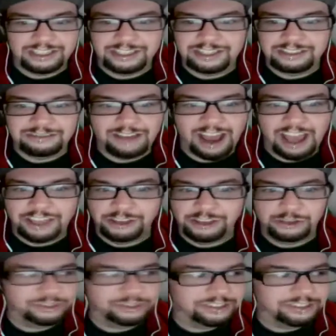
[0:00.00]
and I
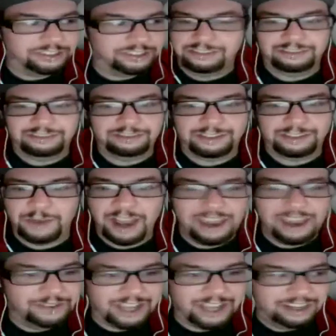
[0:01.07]
used it to
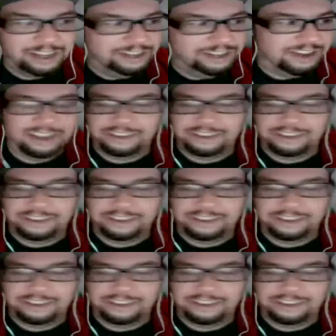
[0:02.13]
my advantage.